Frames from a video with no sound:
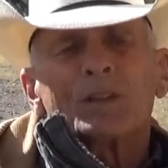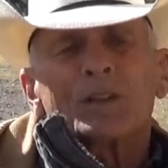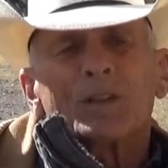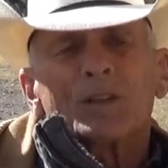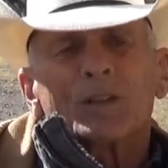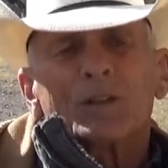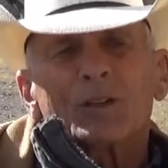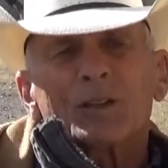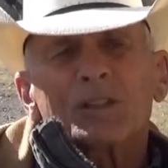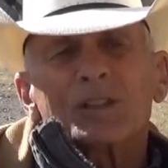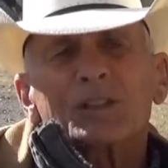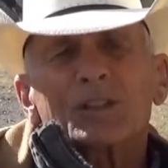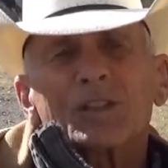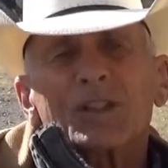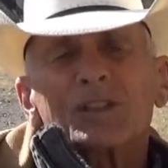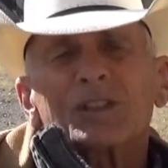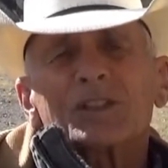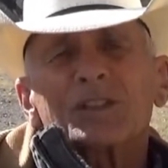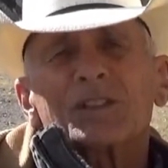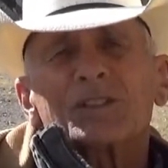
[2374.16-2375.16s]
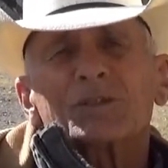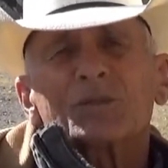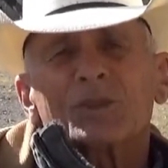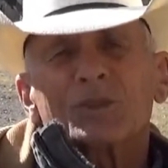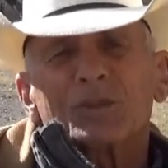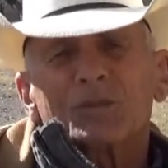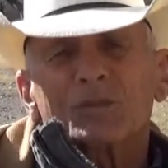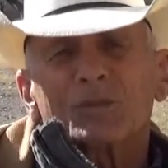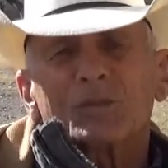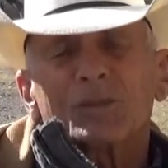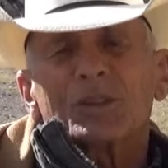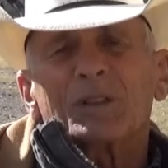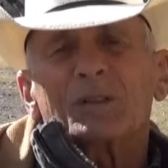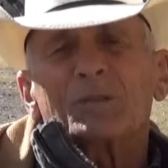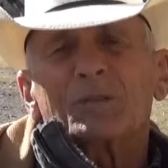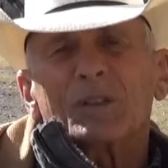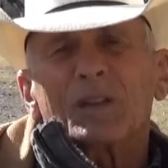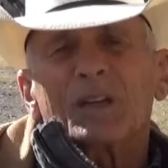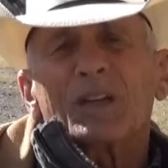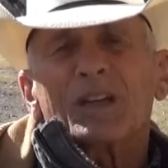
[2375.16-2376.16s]
60s, we
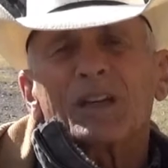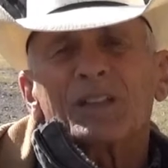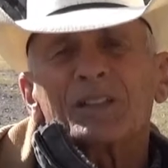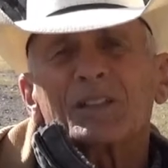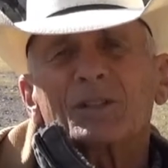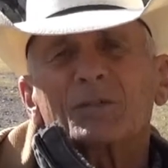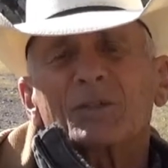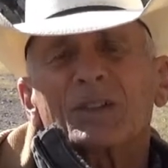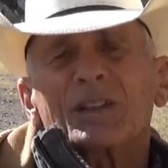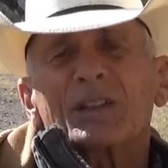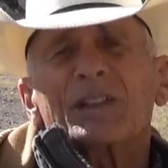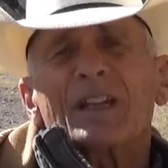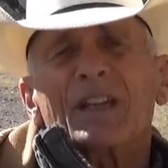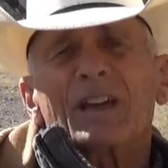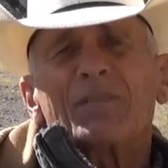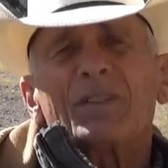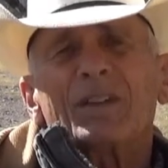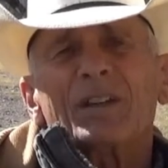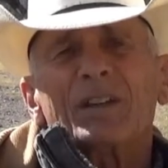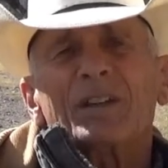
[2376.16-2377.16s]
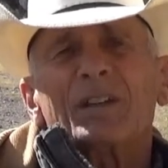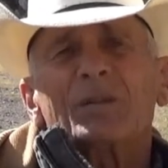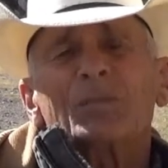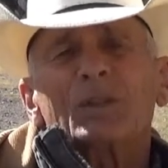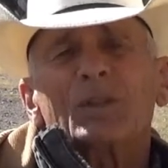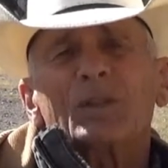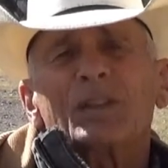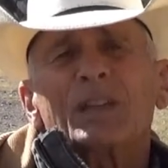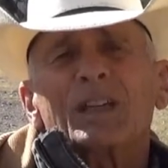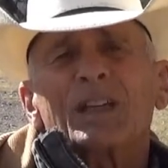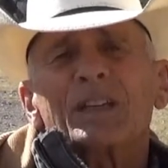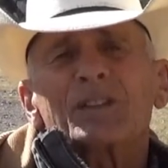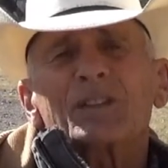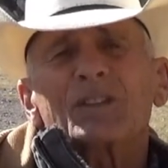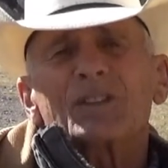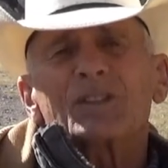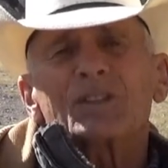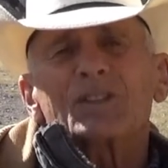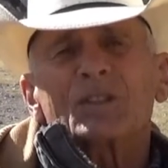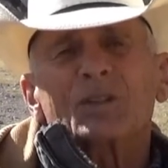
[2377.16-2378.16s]
realized that we didn't have any
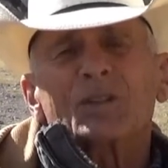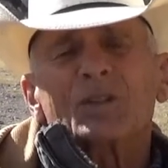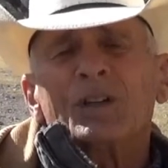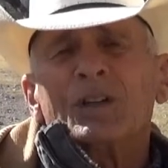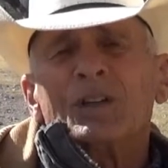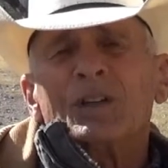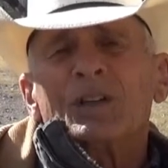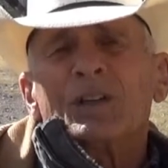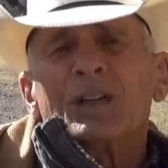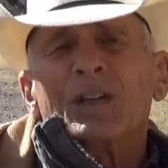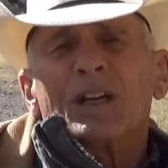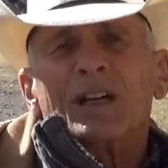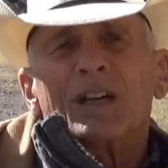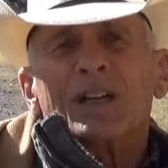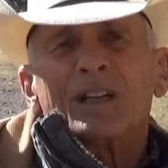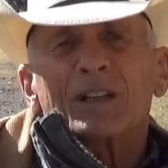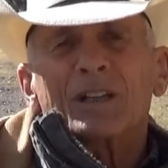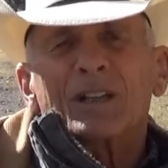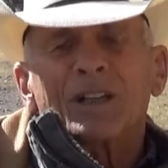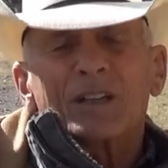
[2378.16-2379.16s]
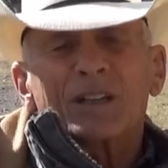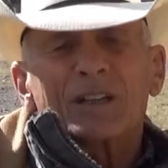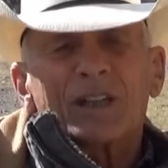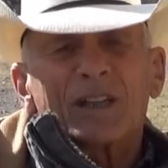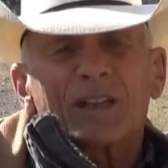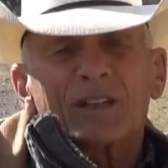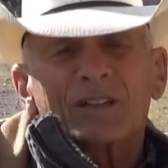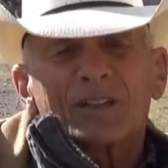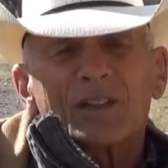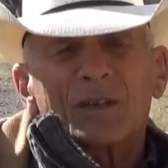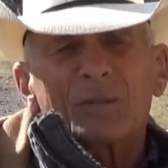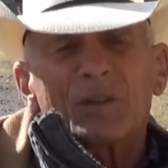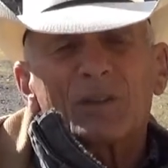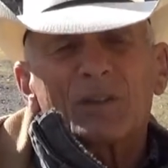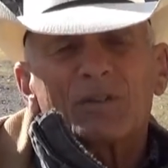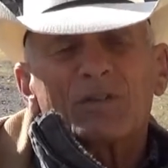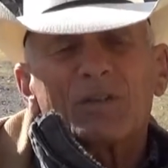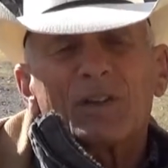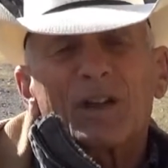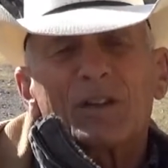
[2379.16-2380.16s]
communication, so I think some of
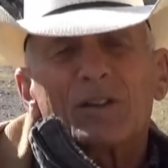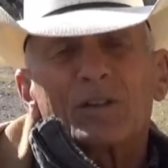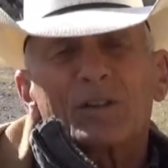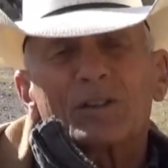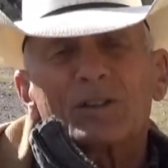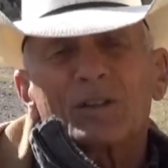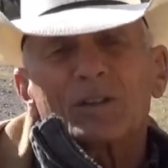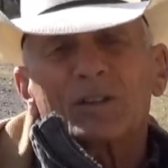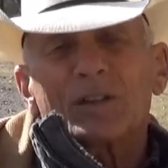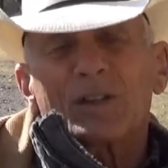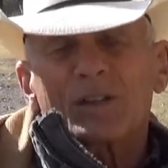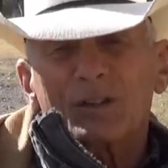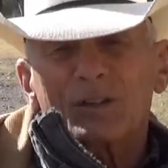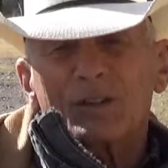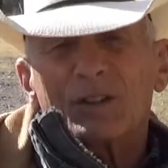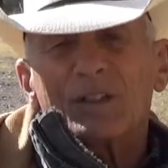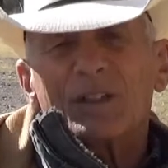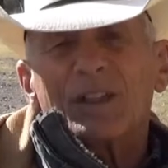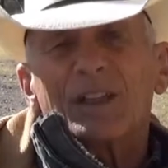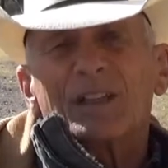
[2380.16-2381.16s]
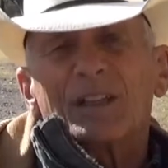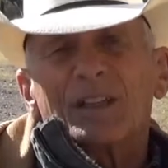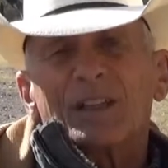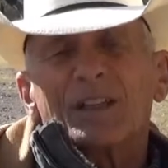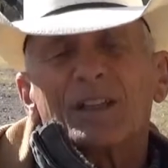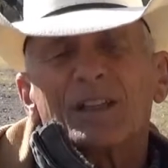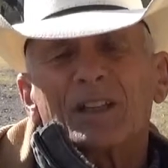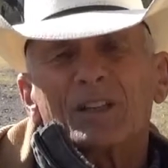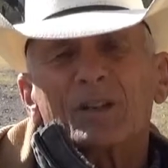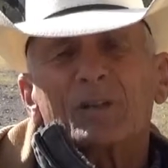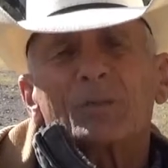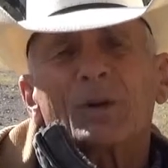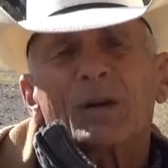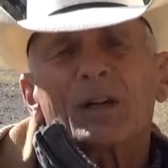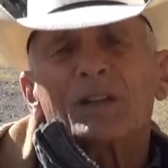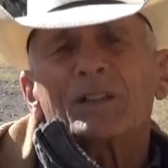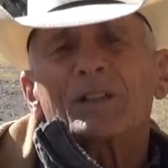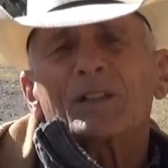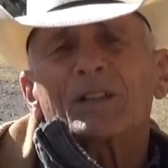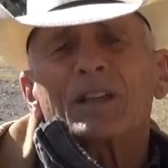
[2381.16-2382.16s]
the fathers of here and other
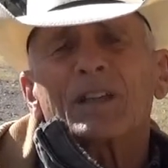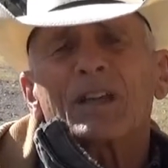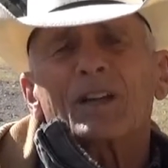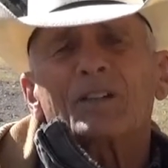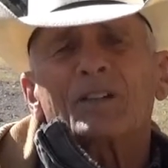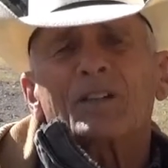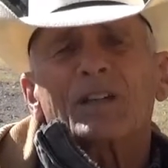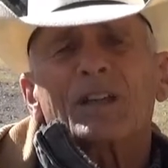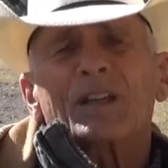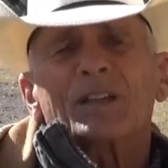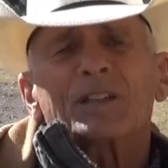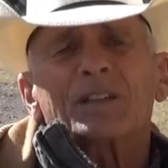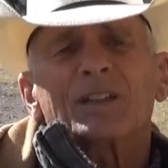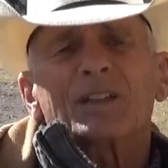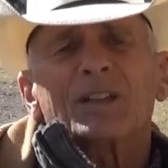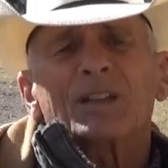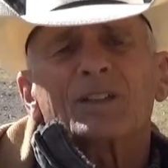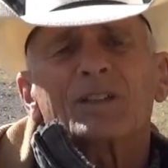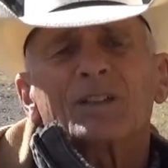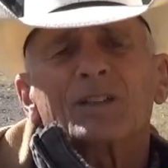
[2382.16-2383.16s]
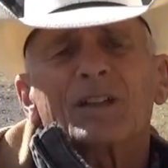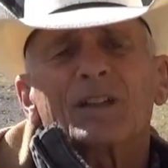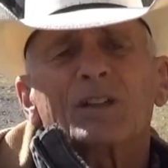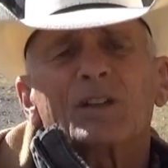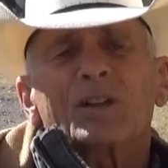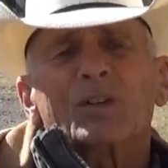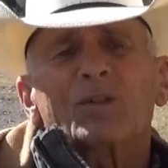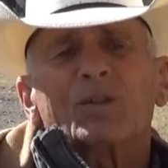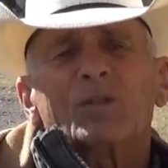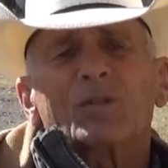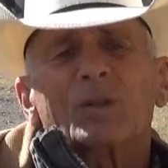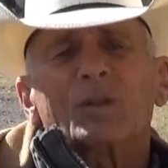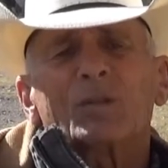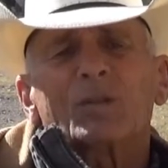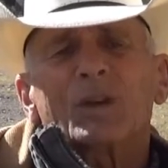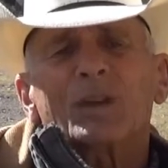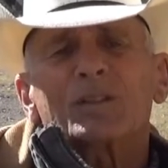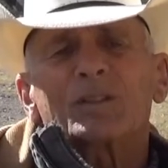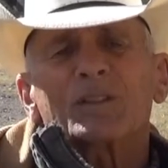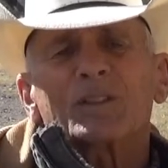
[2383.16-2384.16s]
parts of the county got together, and I know we
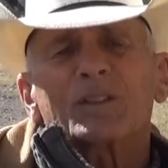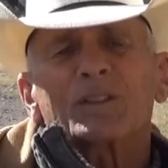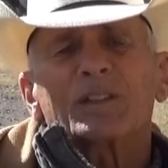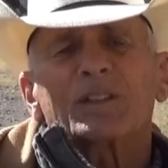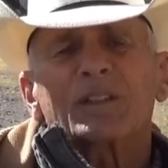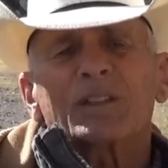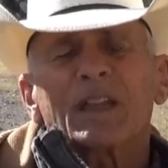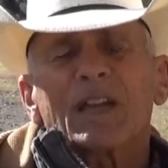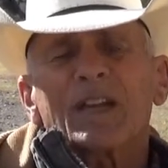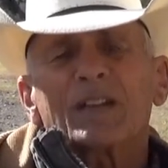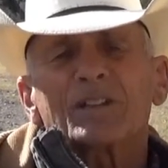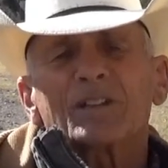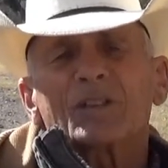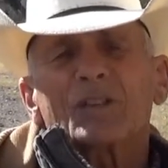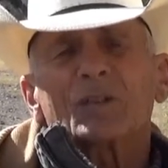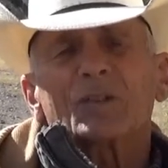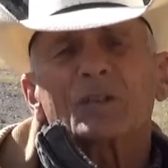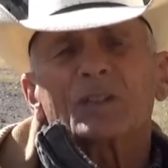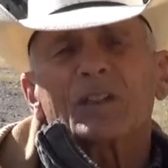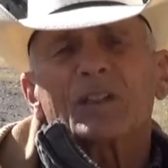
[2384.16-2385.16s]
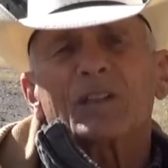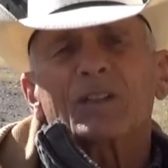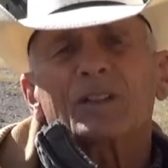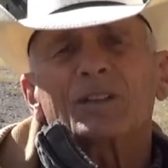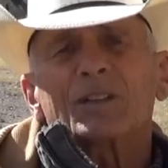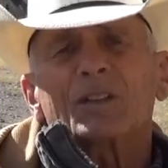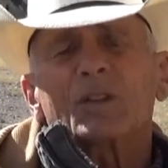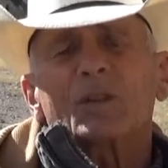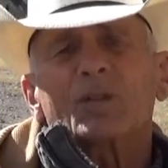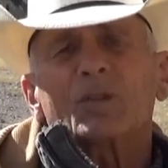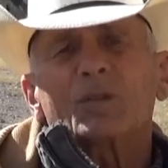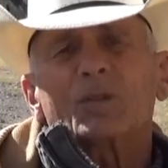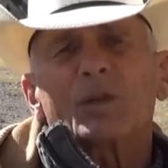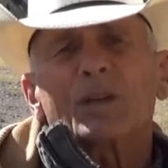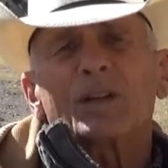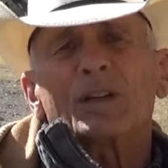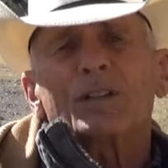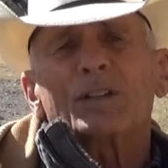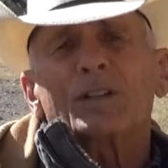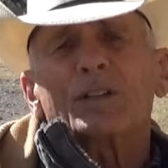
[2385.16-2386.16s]
went to the Gadsden Hotel in
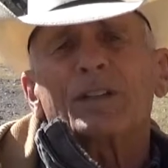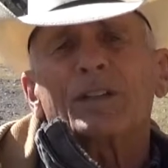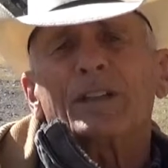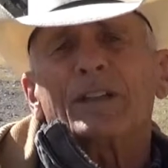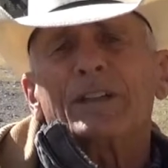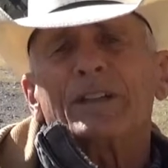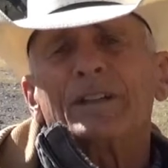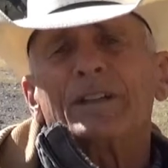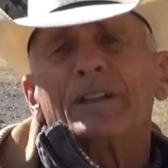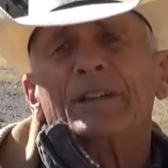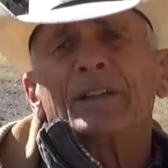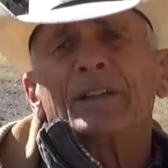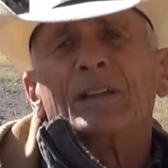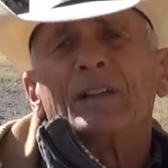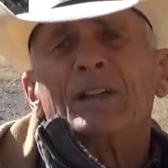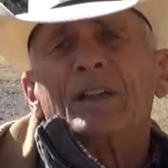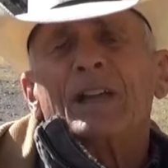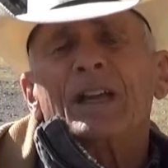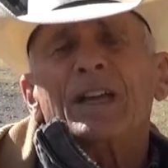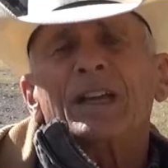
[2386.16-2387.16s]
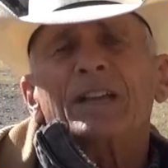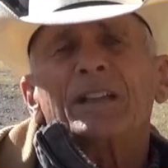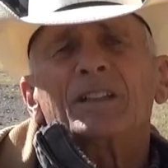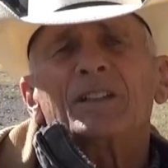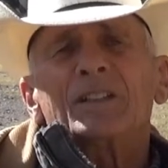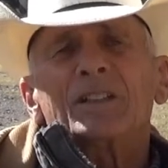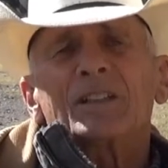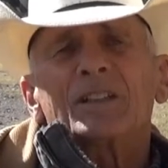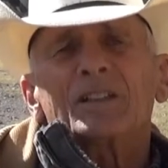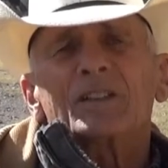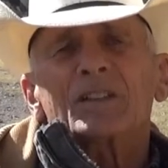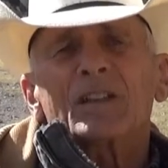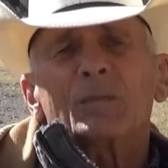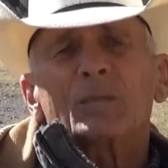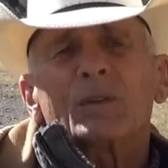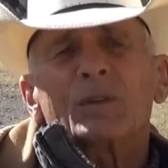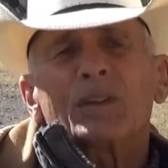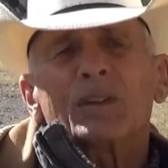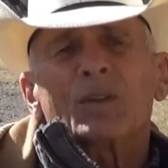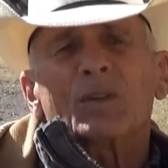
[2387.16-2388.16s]
Goldwater, and Hayden and
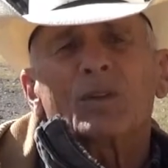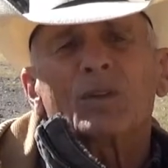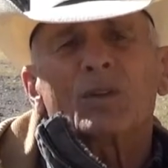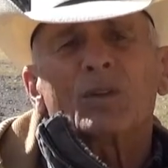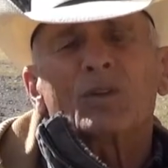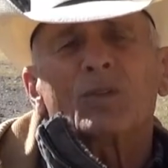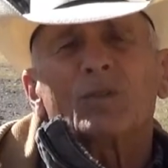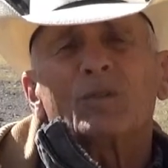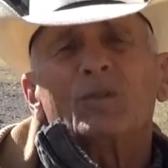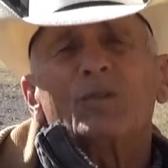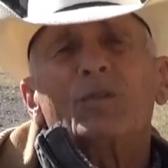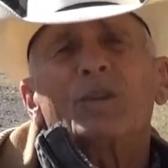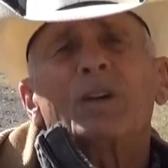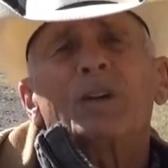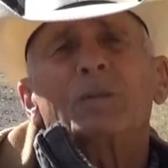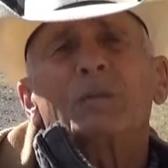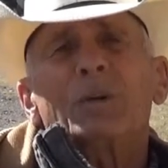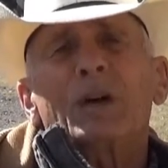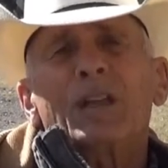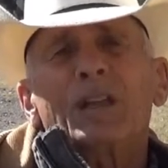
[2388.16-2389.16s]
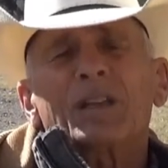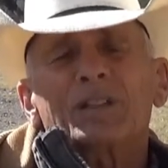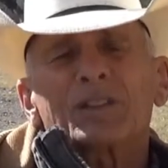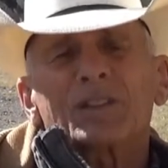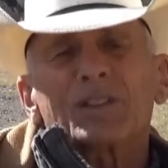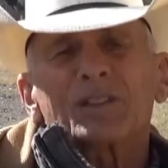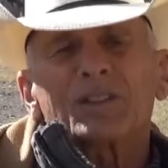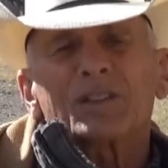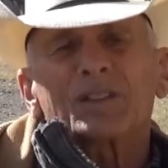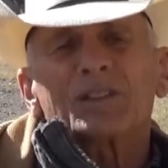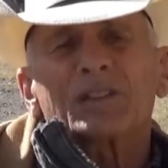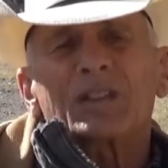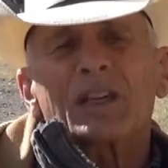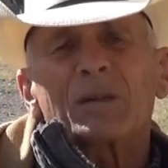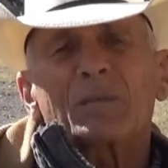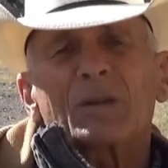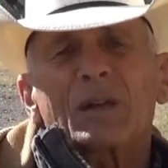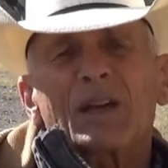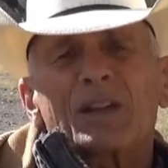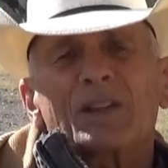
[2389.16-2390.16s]
some of the old politicians
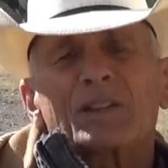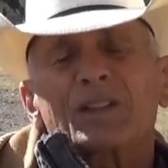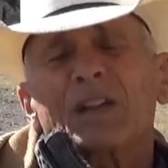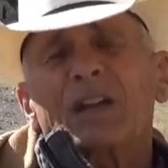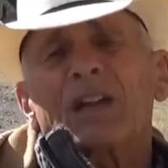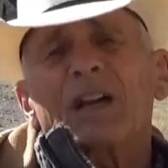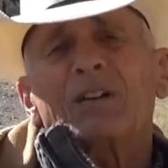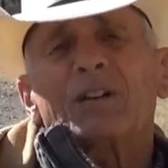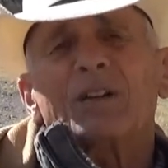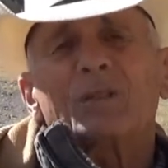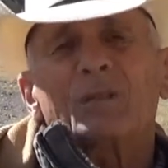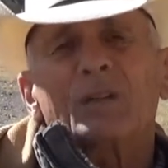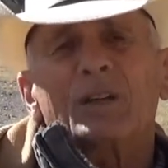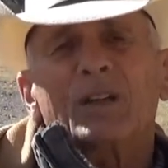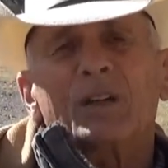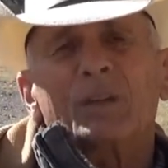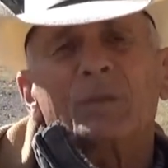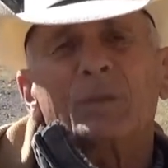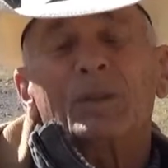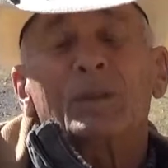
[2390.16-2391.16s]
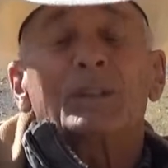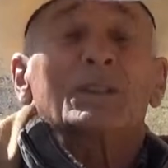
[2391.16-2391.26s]
came down and said, "How can we help you?"